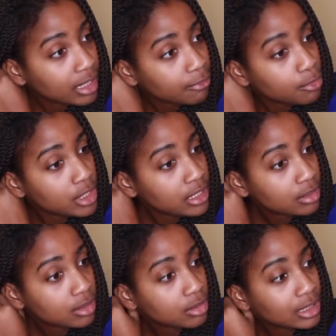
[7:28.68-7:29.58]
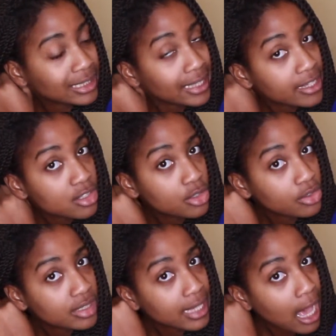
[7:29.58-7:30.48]
if you need to cleanse
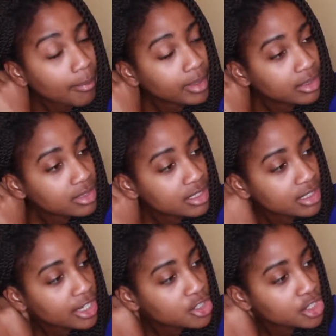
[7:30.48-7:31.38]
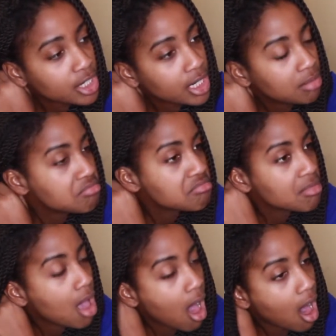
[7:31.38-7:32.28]
your scalp because it's itchy,
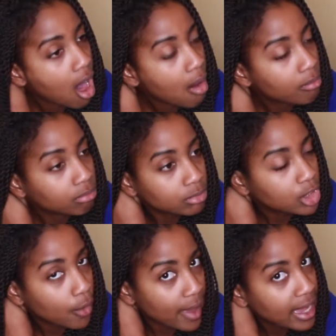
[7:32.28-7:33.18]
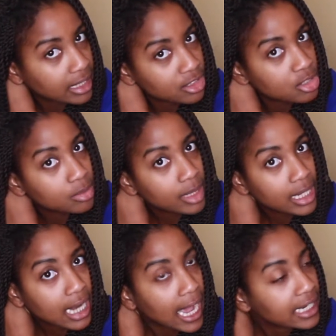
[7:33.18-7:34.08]
go ahead and do
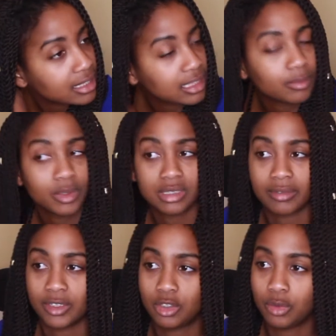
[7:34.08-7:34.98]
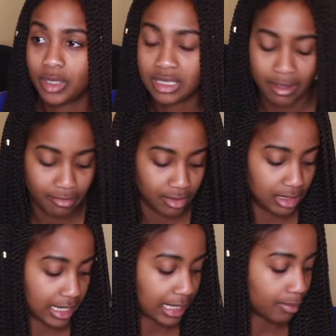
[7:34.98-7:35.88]
it. I did it once every 2 weeks. I
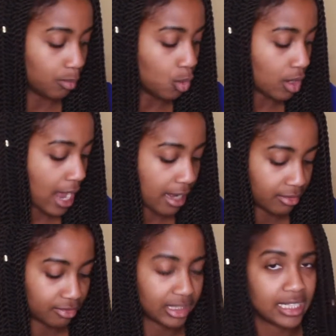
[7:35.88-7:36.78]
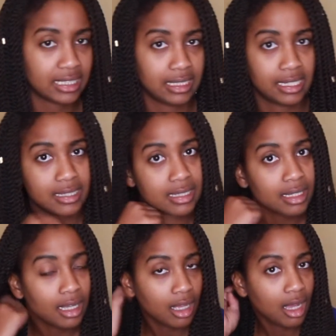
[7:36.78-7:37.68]
feel more out of
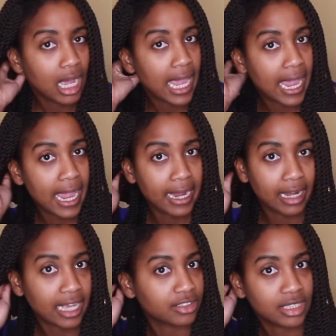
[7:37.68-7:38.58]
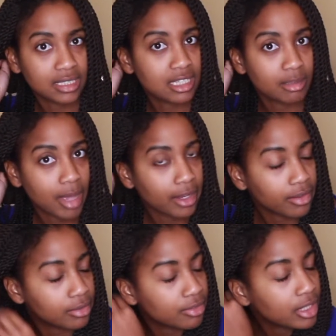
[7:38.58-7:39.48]
laziness. And as you can see in my
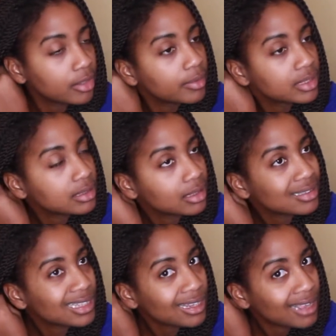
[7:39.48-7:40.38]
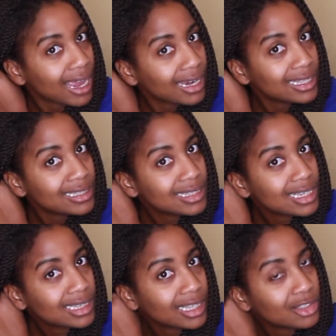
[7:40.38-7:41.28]
other video, it's not that
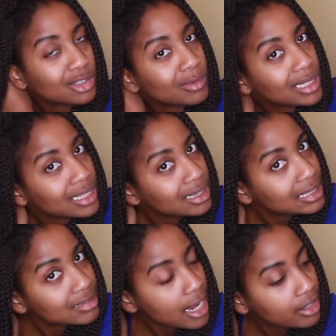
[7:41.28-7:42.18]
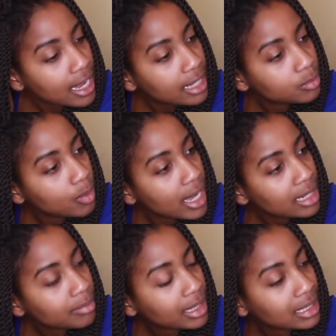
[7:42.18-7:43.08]
easy. You don't want to get the entire head
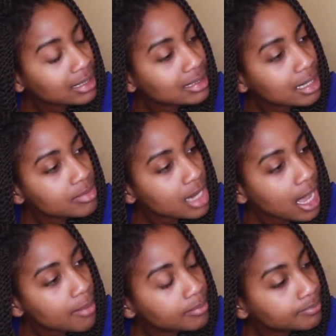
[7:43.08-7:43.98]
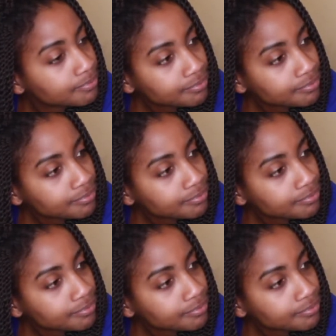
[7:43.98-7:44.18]
wet, but at the same time,